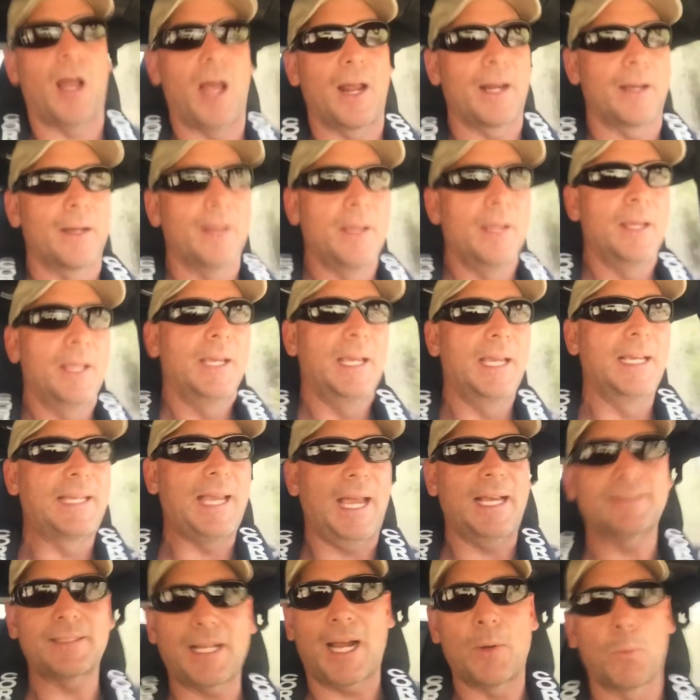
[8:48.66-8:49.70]
on in
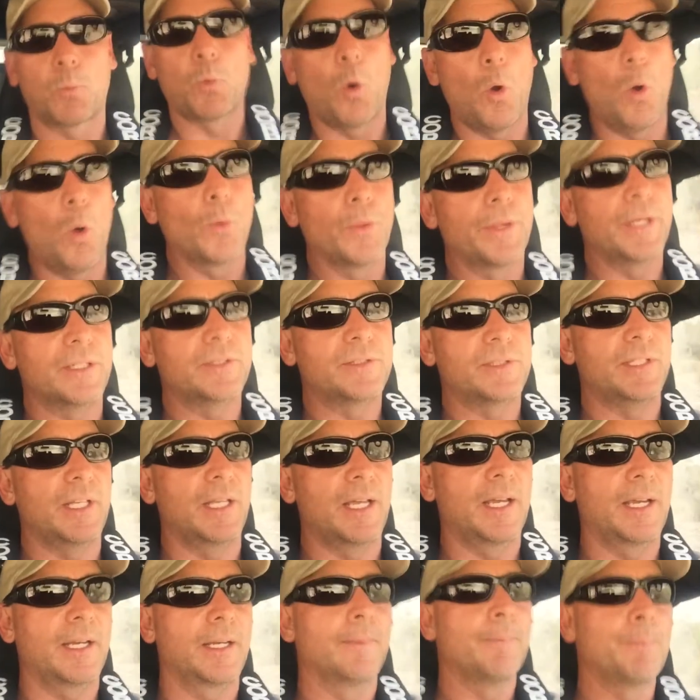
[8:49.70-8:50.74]
case I roll this
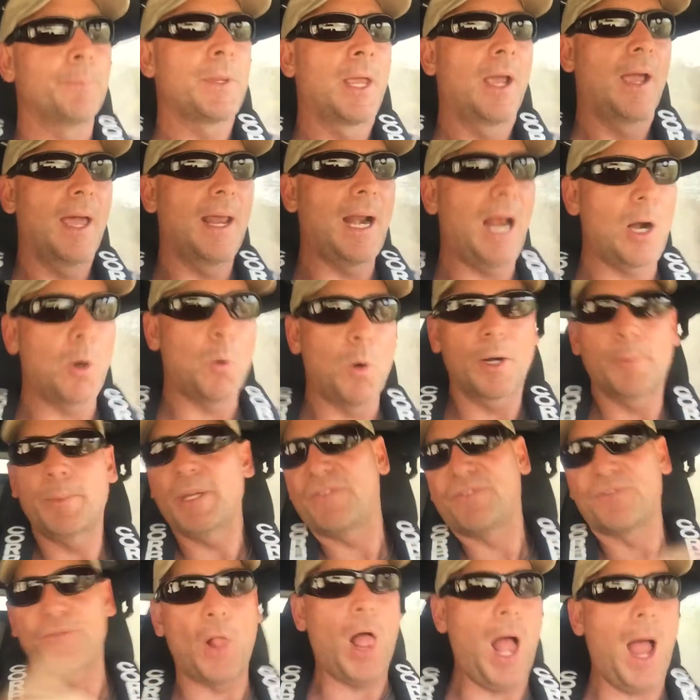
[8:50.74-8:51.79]
thing, and I don't want to be
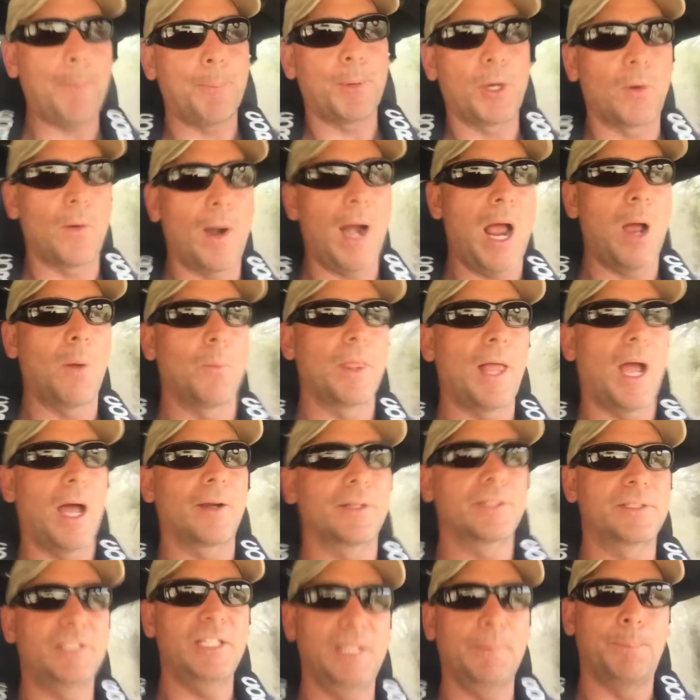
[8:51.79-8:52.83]
flopping around without a
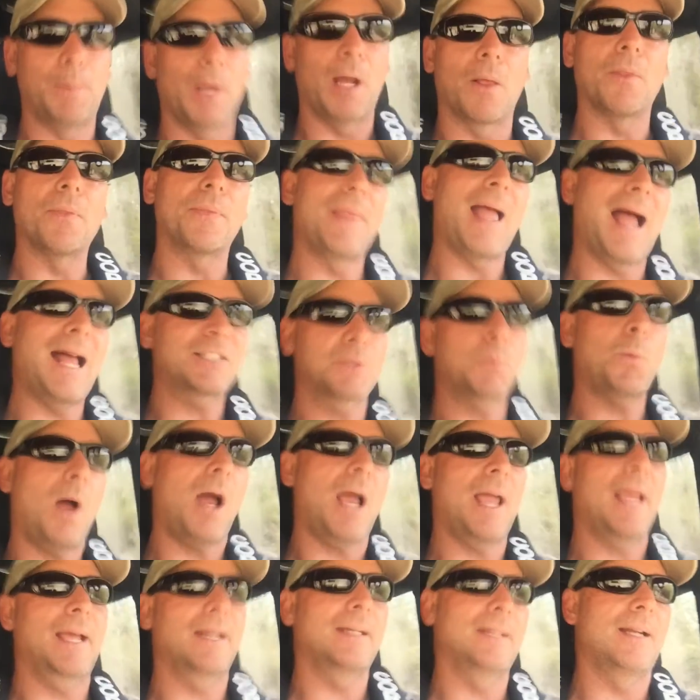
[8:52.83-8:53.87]
seatbelt. That's why I
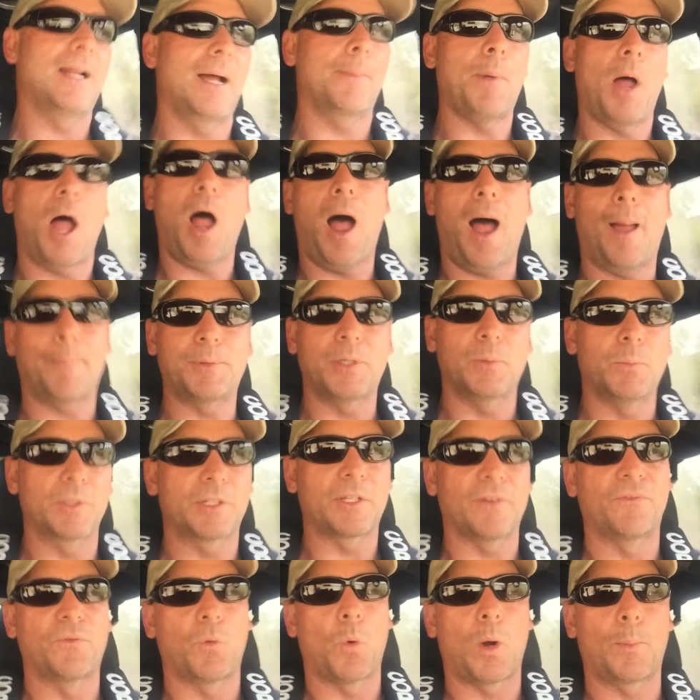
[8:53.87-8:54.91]
ended up opting with the
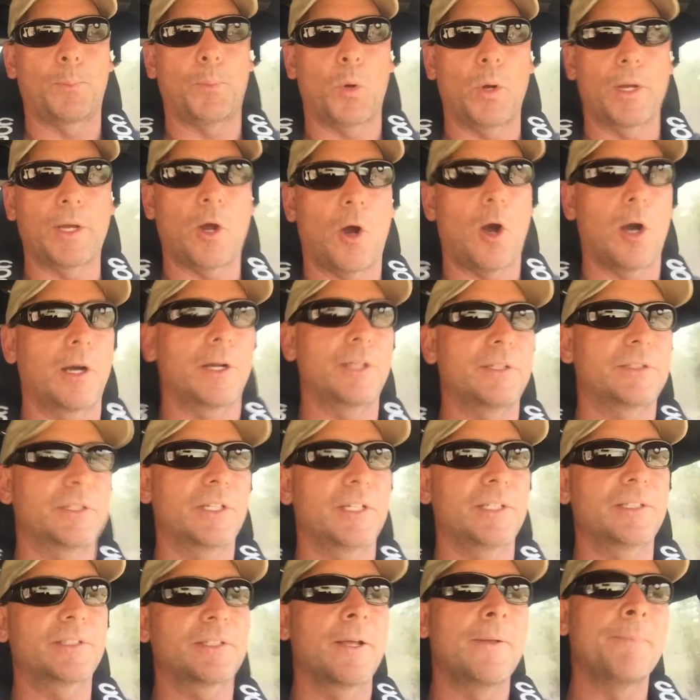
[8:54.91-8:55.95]
4-point
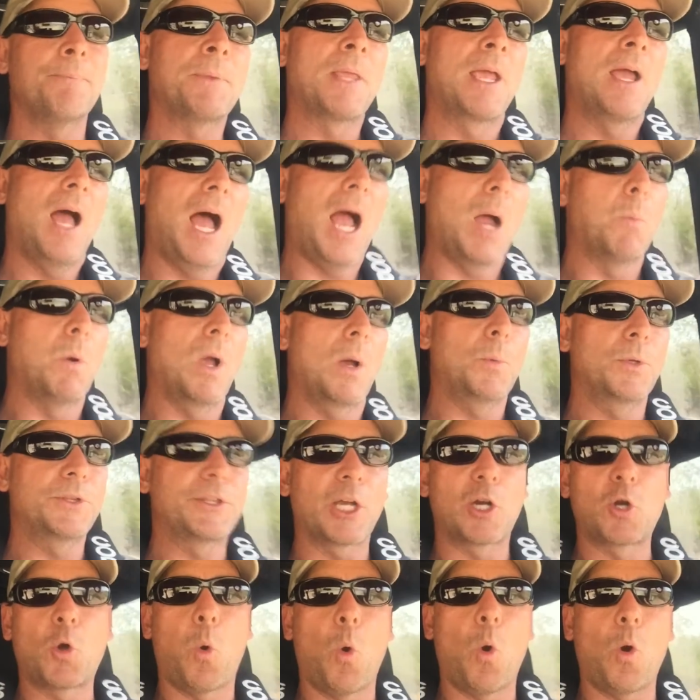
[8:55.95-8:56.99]
harnesses. I went with the
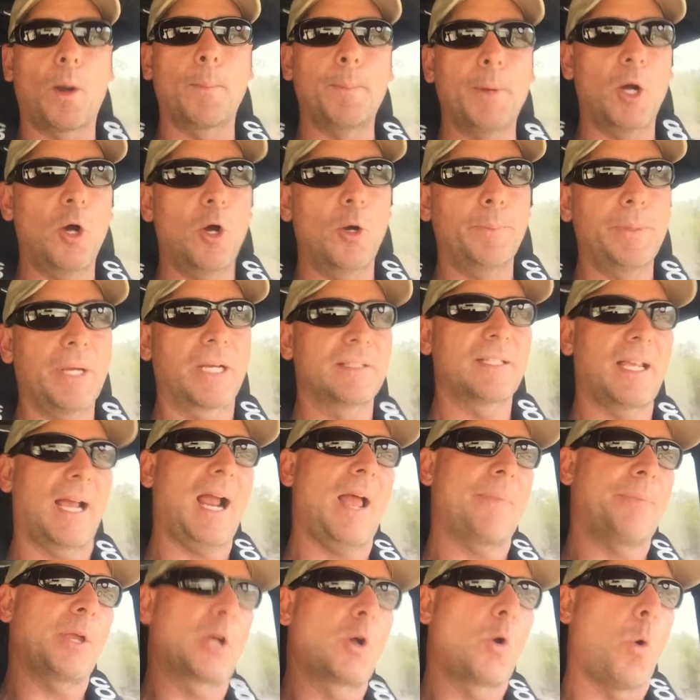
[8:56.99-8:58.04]
Corbeau because I
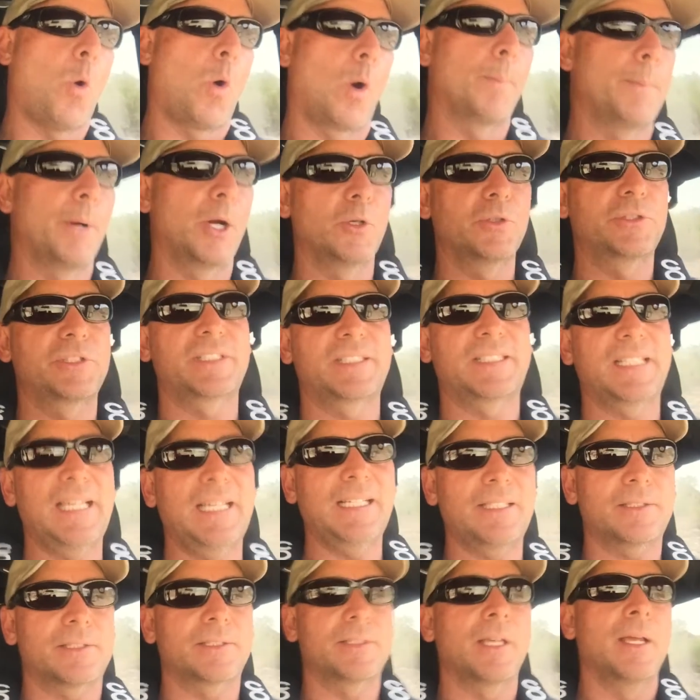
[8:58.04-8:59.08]
got the Corbeau
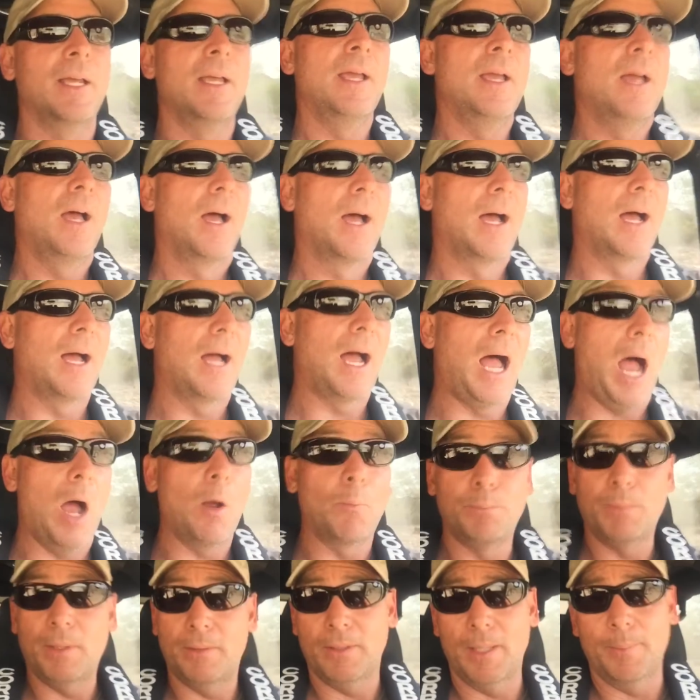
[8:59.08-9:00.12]
seats.
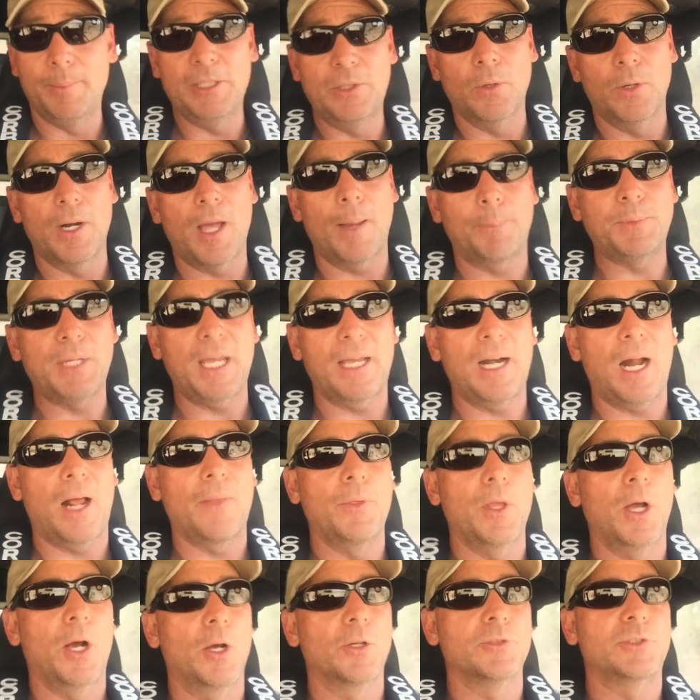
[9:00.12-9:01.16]
Let me do an update on
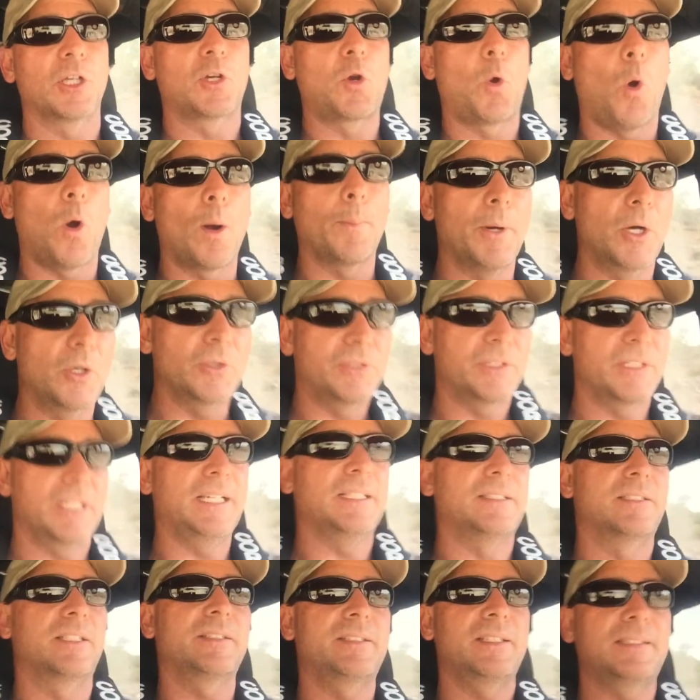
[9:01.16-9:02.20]
those. The Corbeau
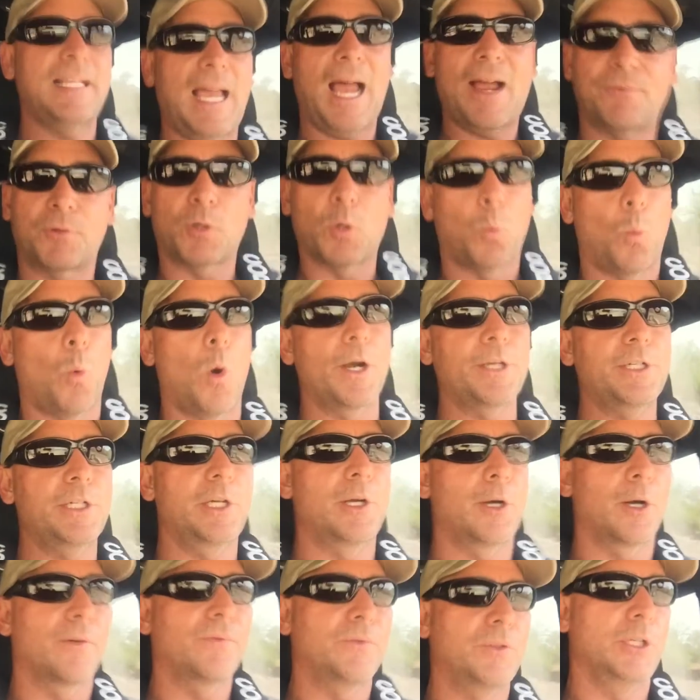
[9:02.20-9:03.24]
seats, this is after 1
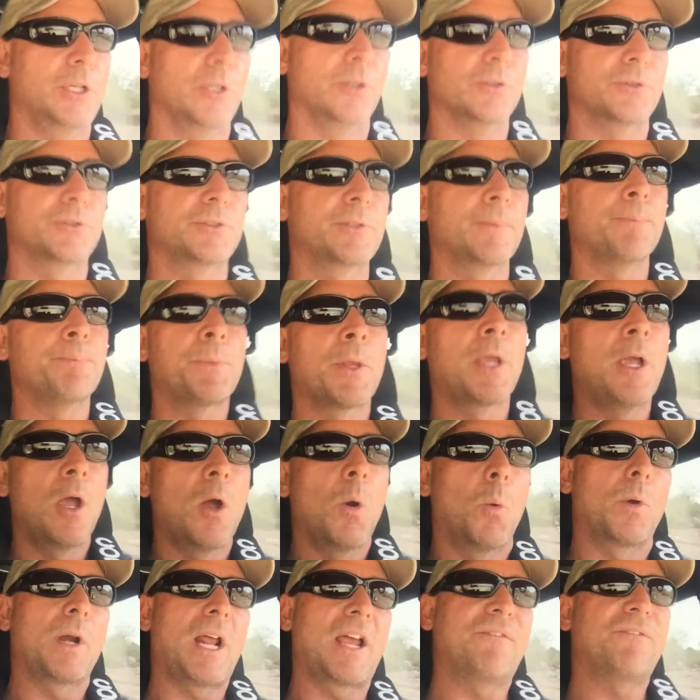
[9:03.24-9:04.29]
year of use. When I